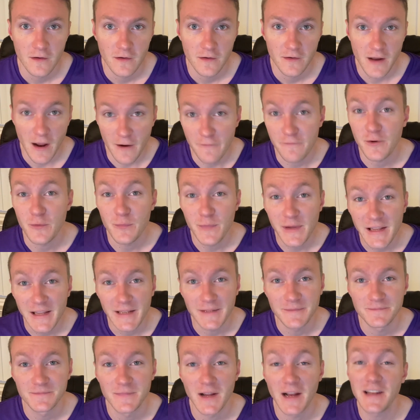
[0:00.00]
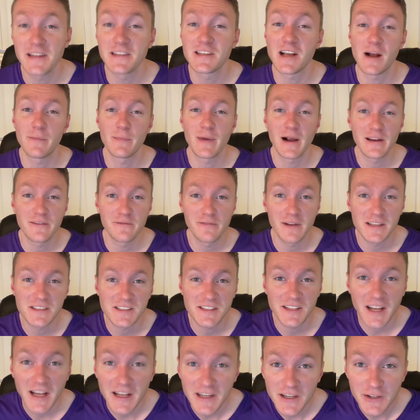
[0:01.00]
Now for me, anytime I
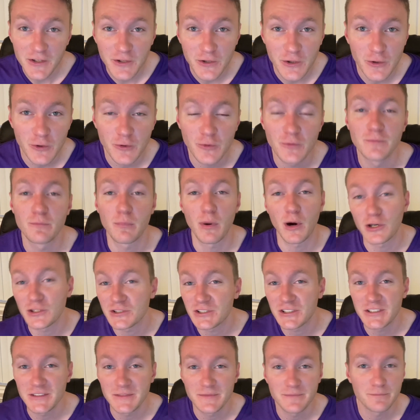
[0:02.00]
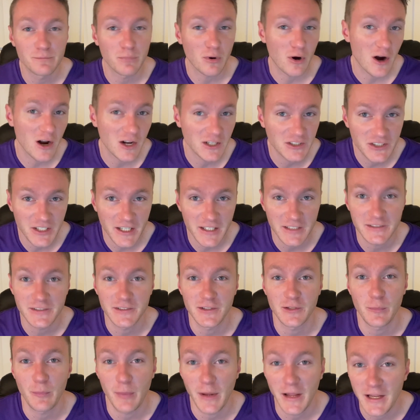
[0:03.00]
investigate a new person, project,
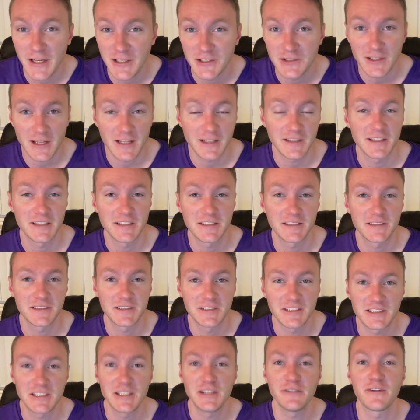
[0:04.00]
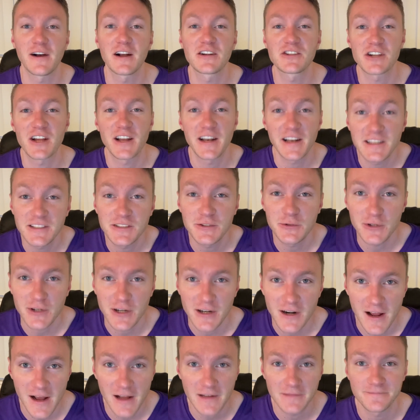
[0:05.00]
or page like this to see if I should get into it or
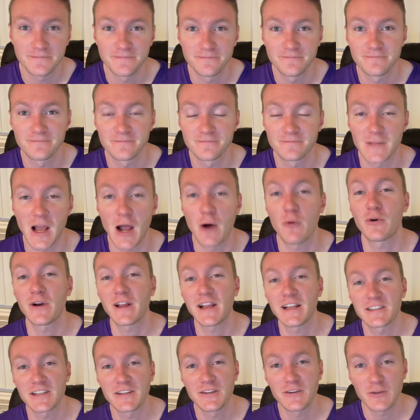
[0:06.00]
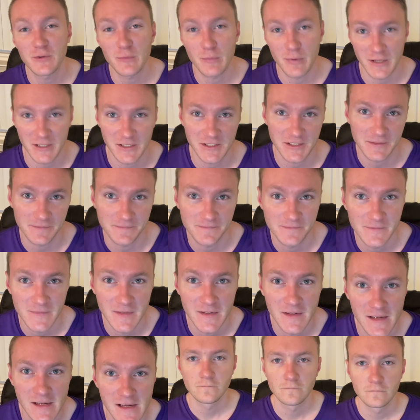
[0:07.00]
not, I want to get to know the person.
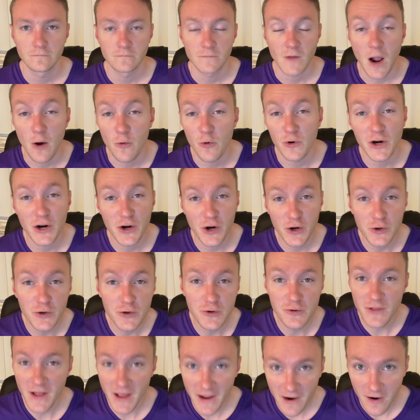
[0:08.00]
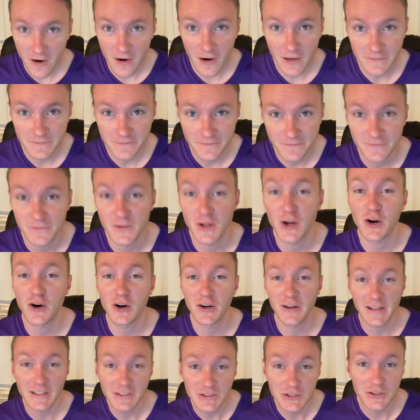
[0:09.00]
I want to know who they are, their
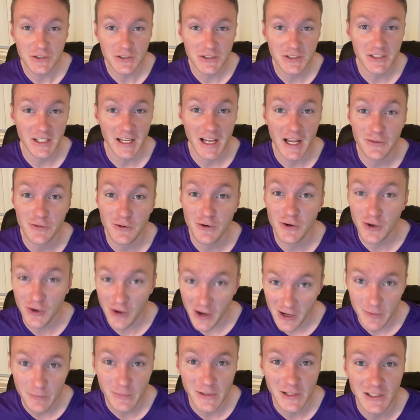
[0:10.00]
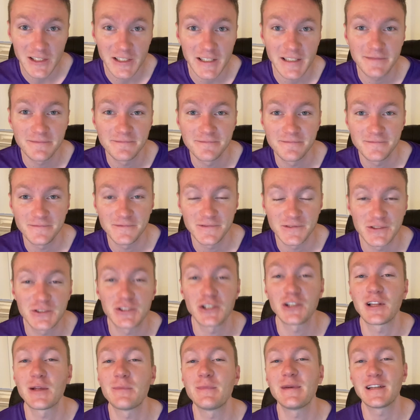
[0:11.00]
credentials, and their credibility,
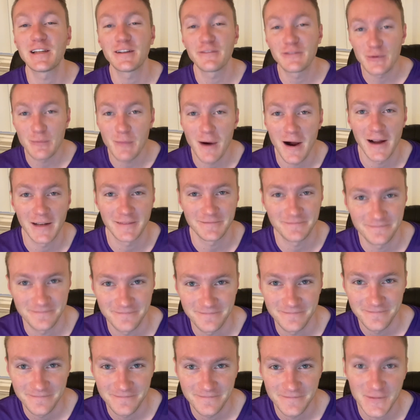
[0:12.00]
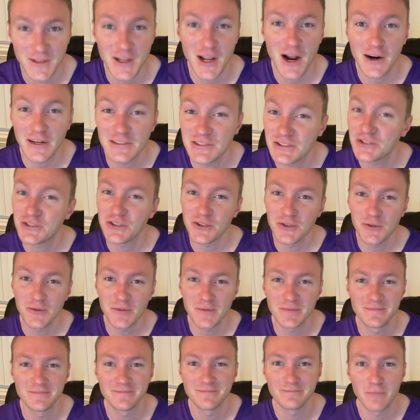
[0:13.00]
so let me give you mine. The honest truth,
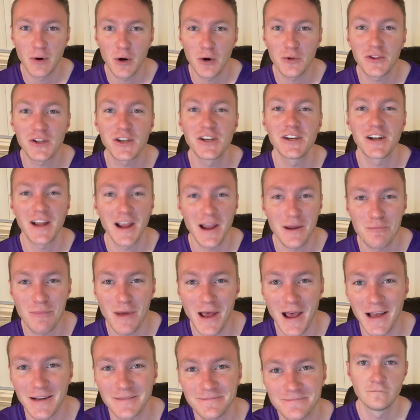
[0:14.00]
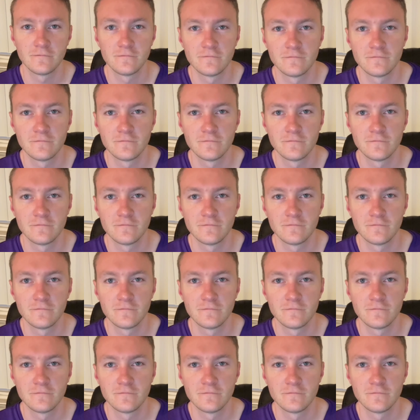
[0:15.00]
both good and bad.